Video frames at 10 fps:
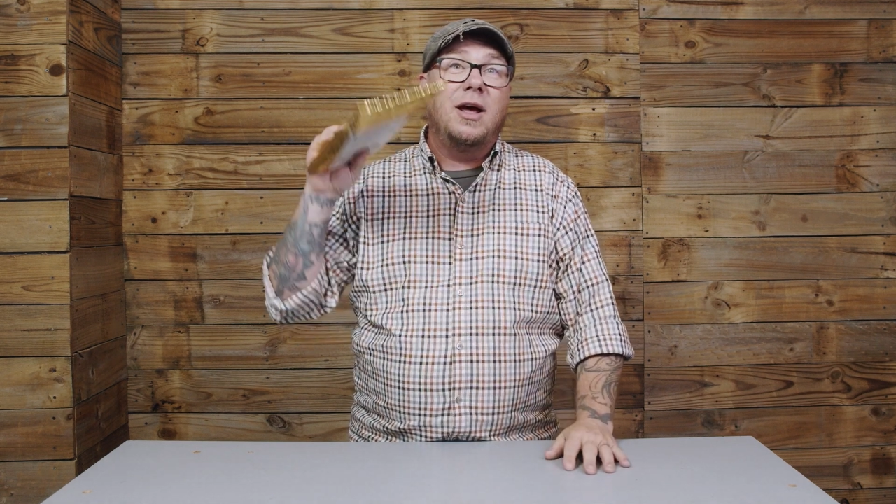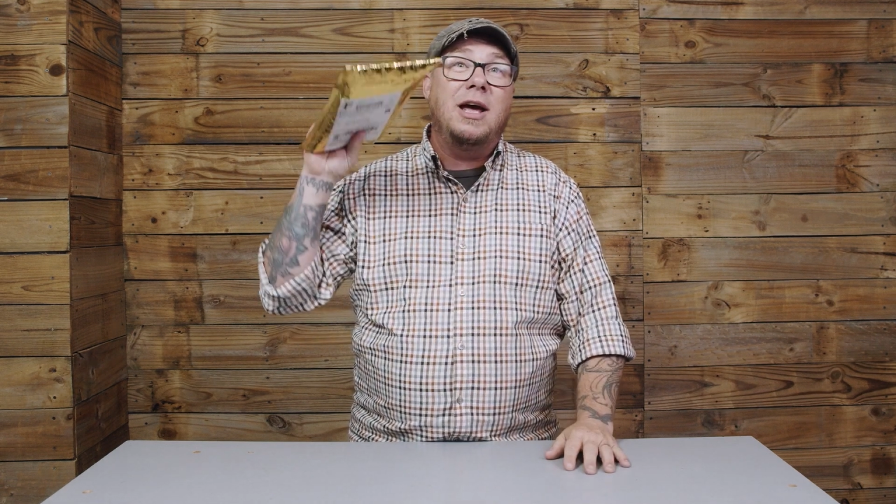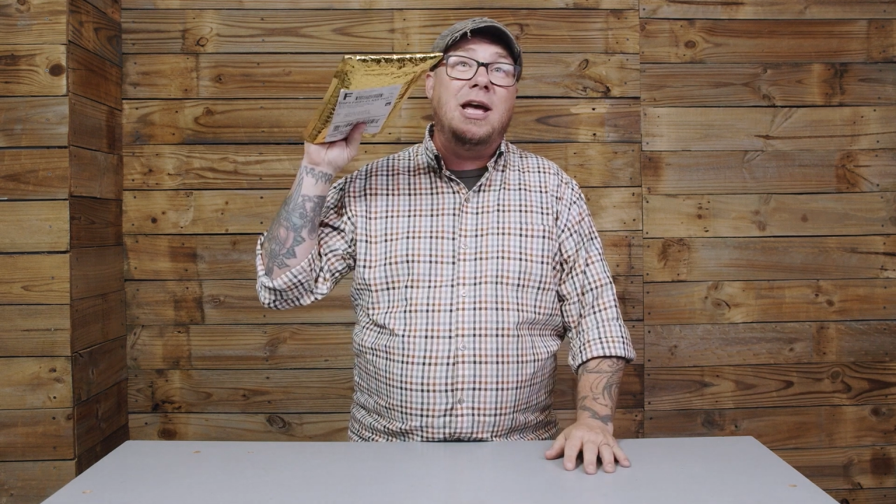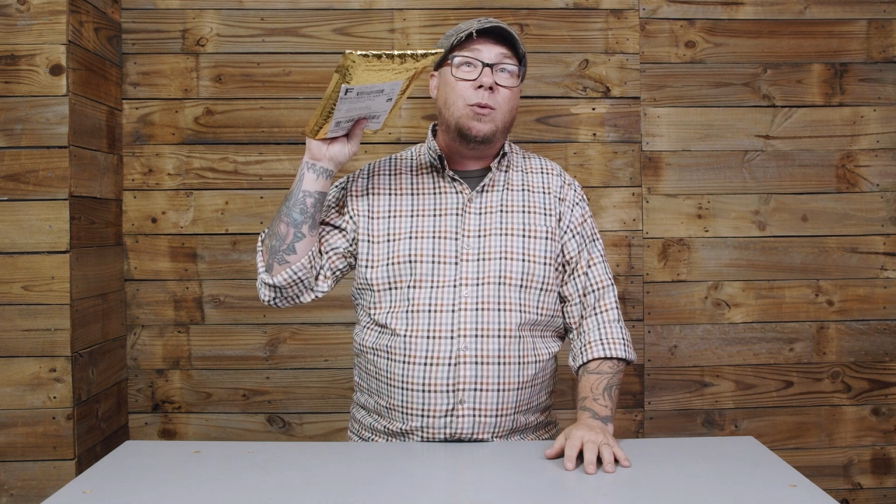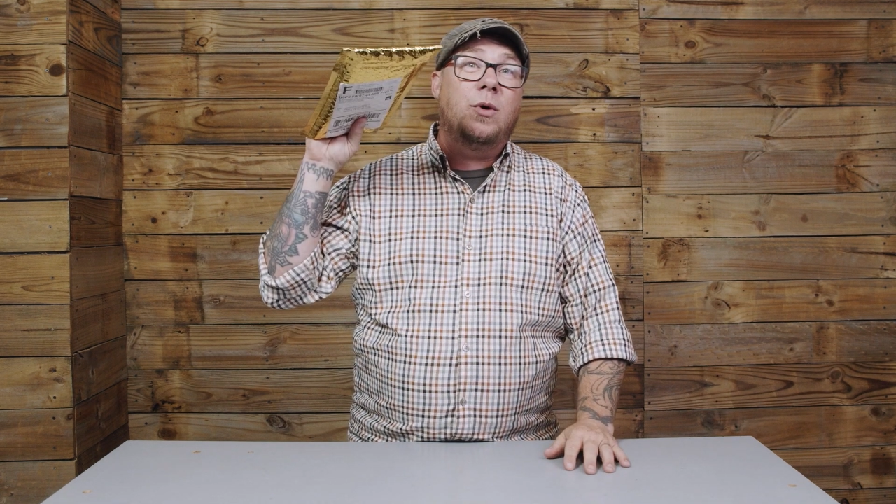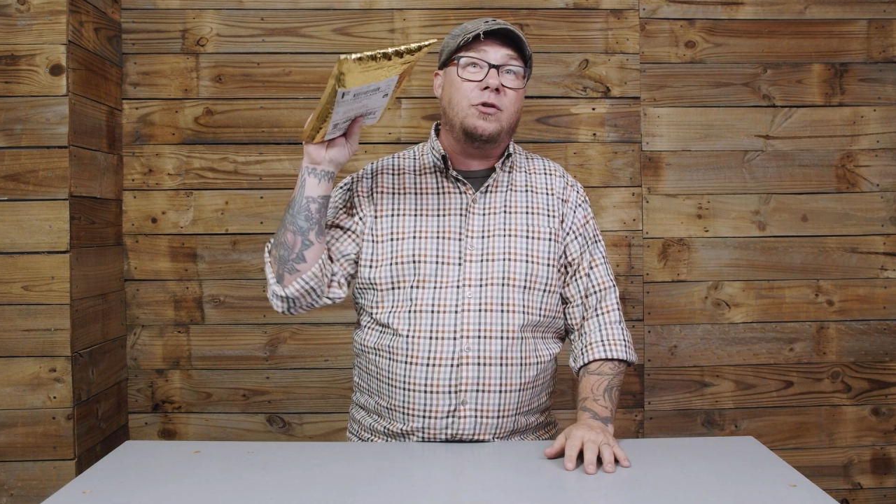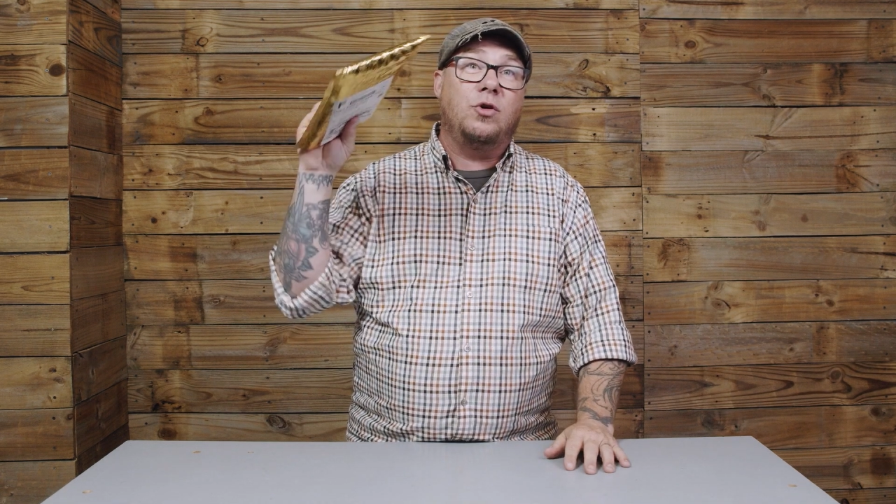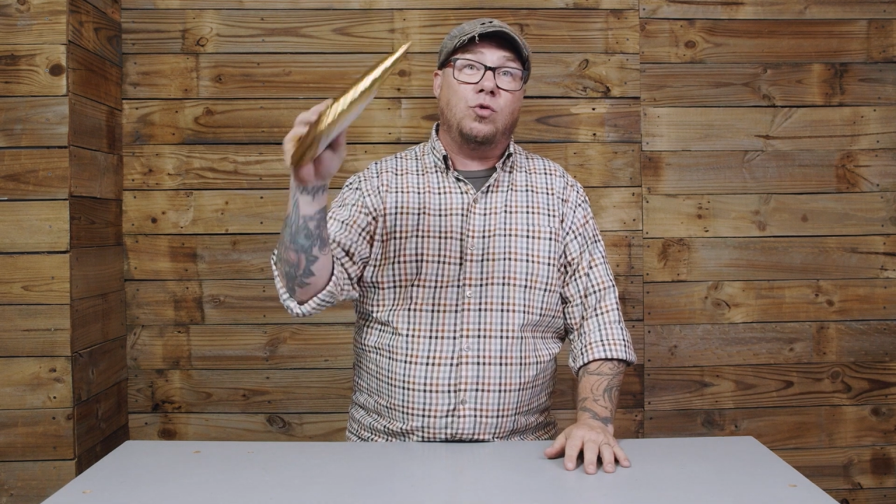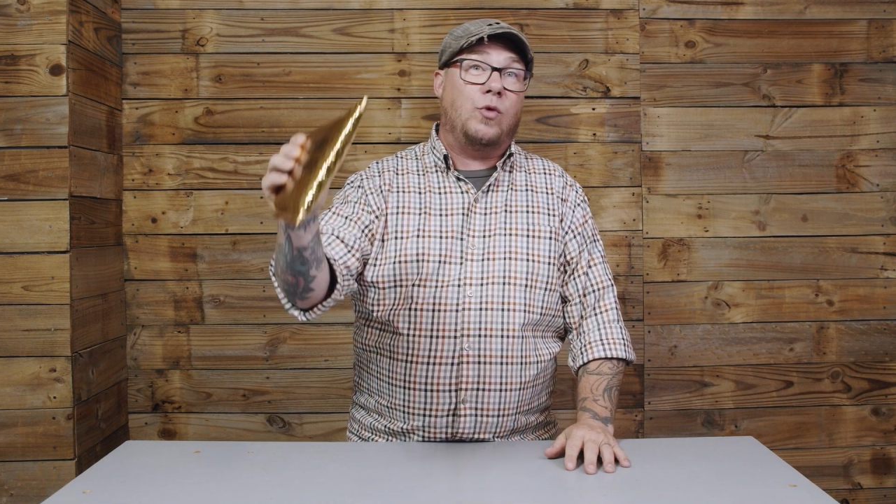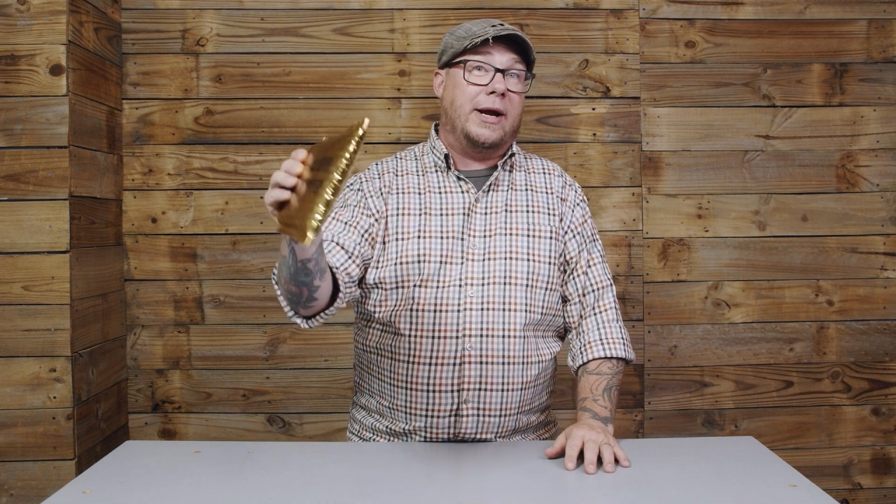It was
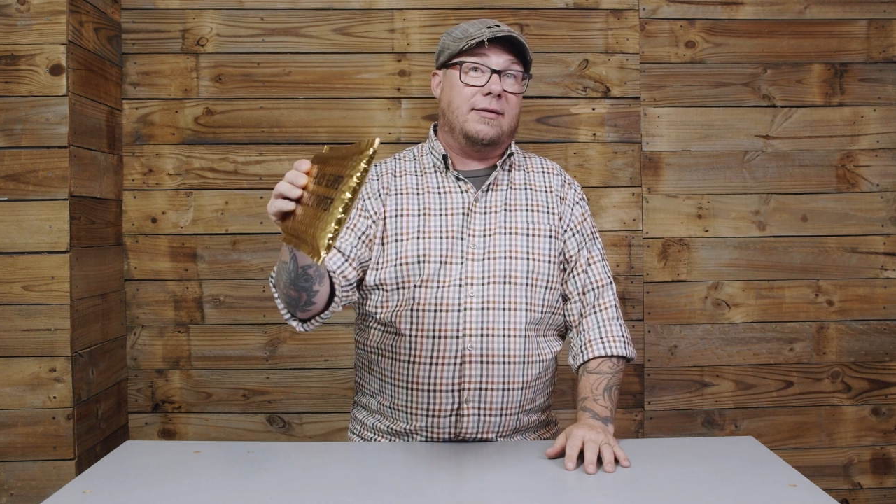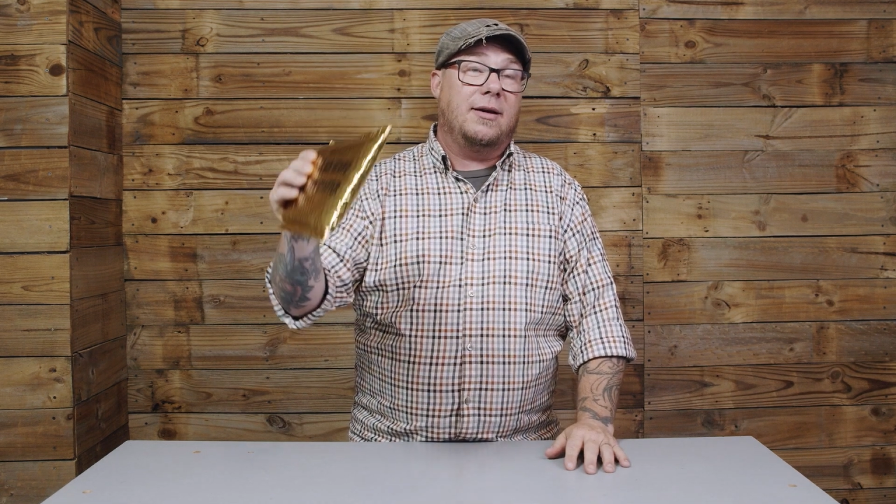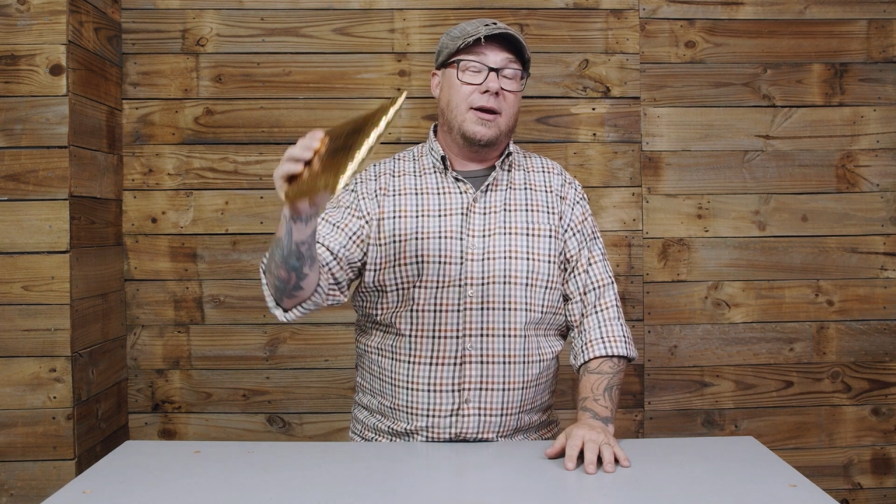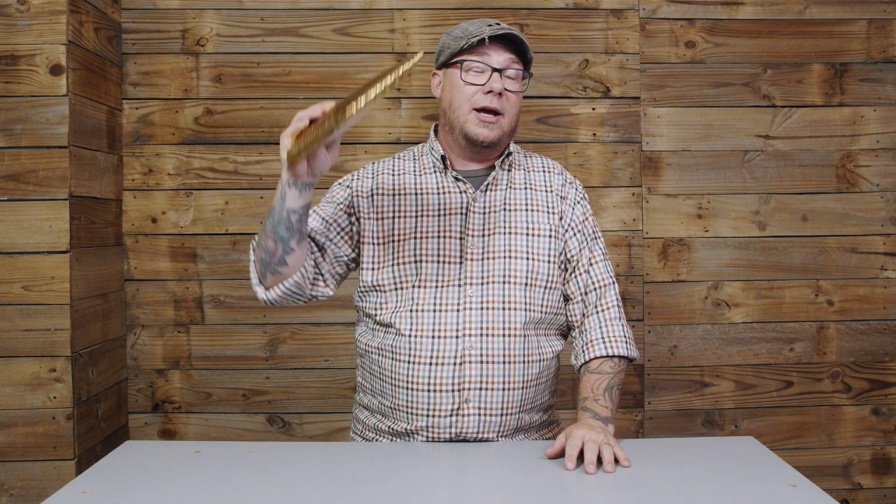great.